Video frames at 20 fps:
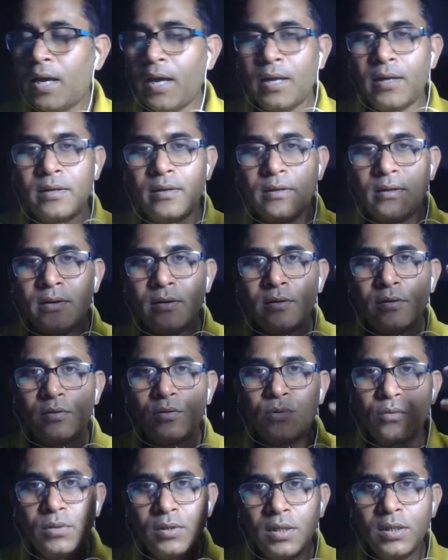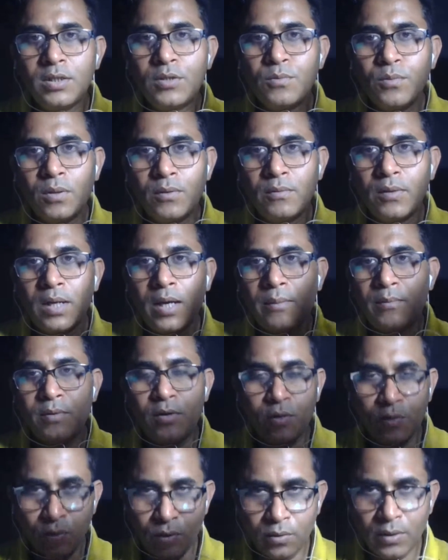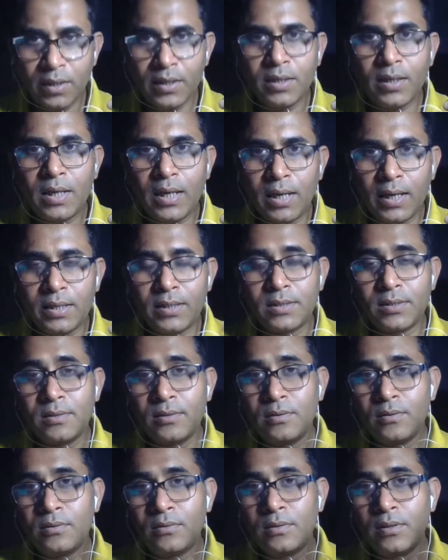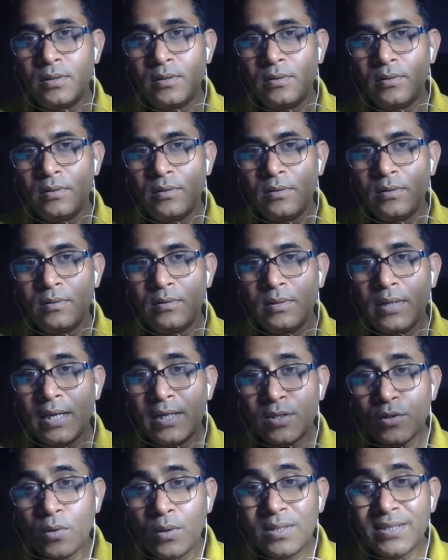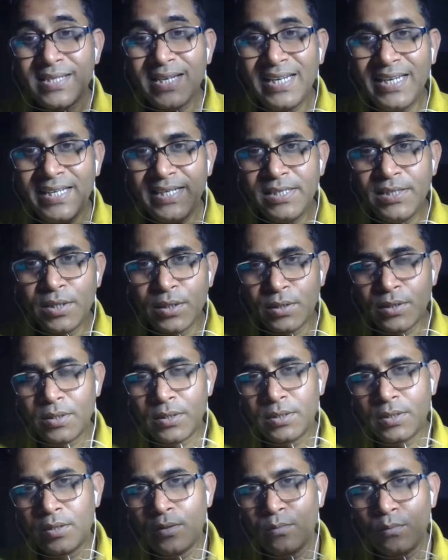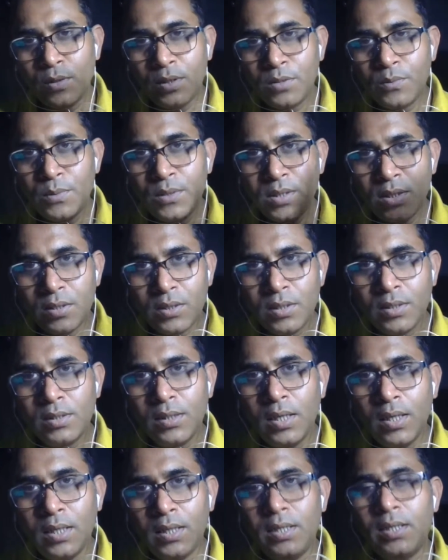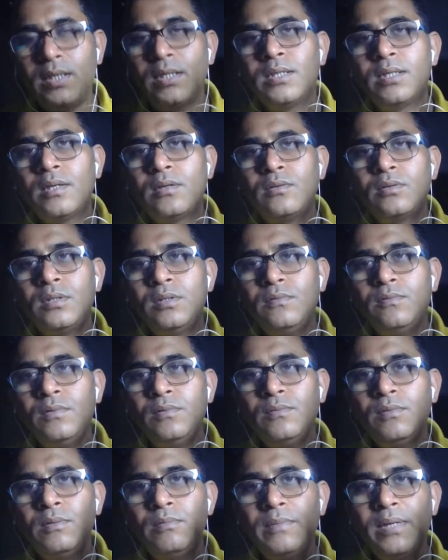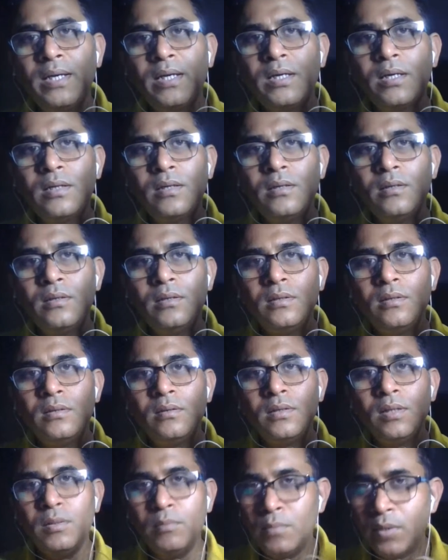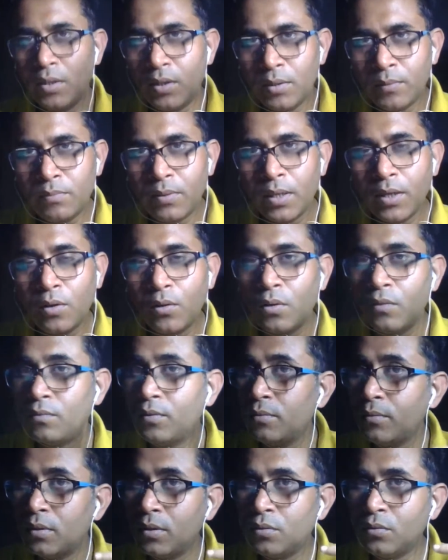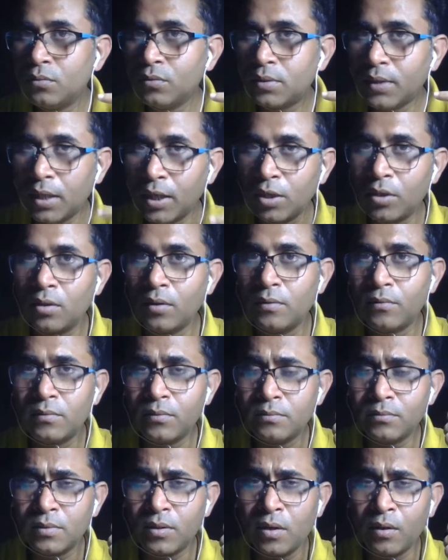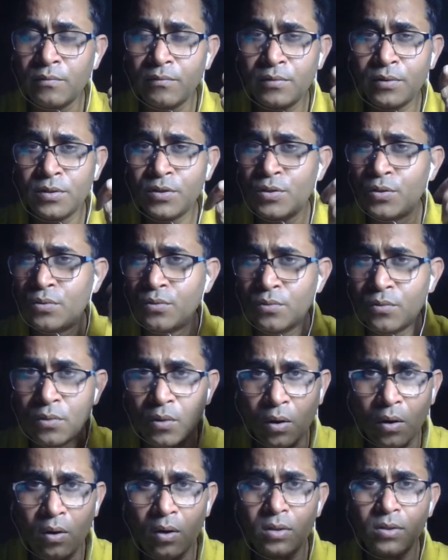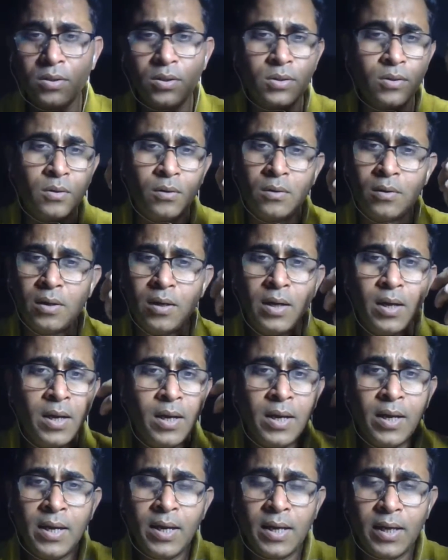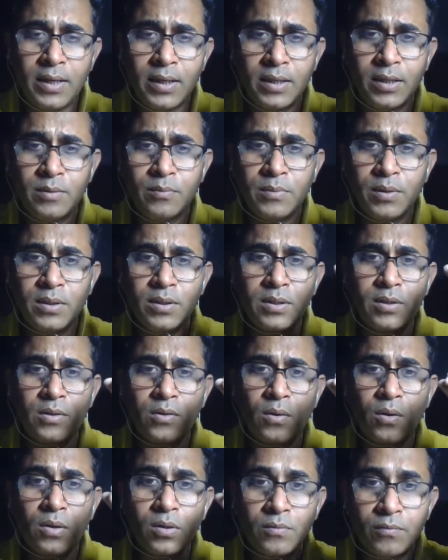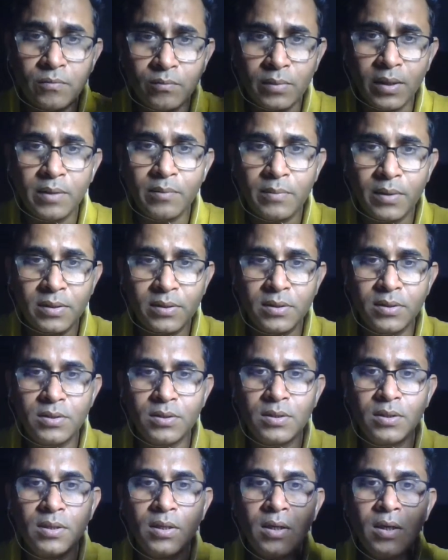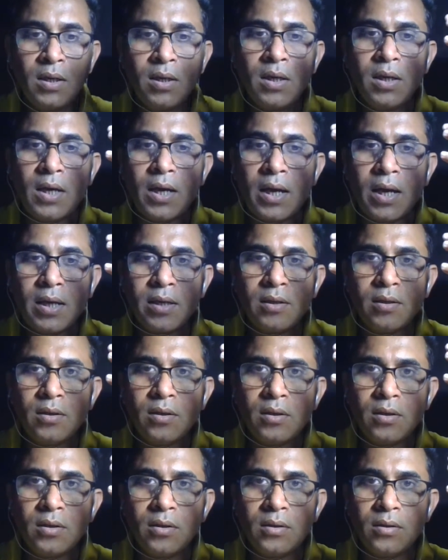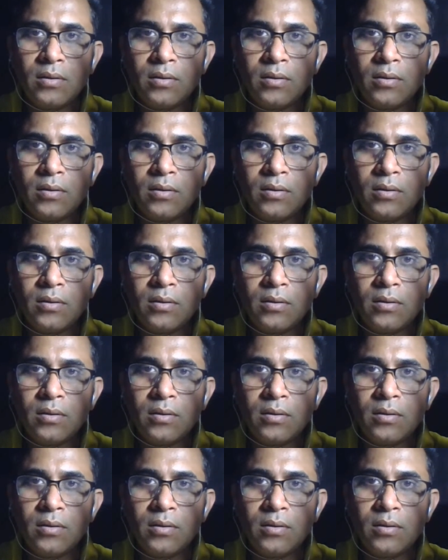and through the list, what will happen, you're going to get a clients. Now that's called as a lead generation. Now once we generate the lead, now we will make email reply, or we will do teleconference through calls, or any other method, or by messaging. And